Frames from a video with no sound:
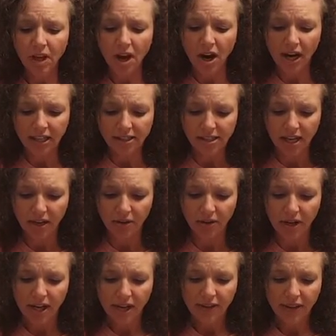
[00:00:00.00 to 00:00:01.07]
All right, so
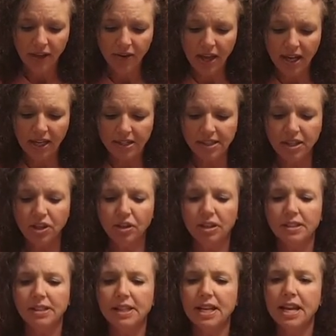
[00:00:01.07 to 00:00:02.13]
there that is, and you
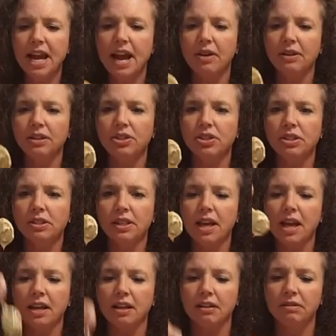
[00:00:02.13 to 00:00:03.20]
can see how it's just
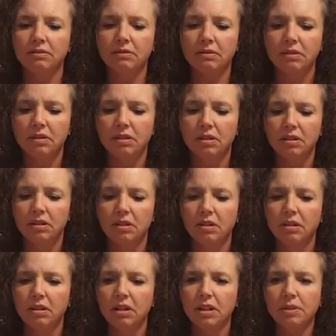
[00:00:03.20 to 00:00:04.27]
kind of,
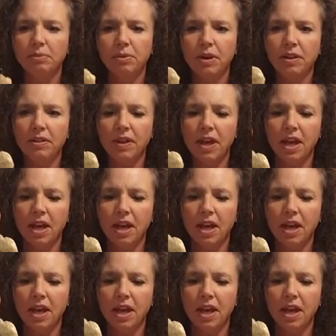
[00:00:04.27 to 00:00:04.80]
it's pretty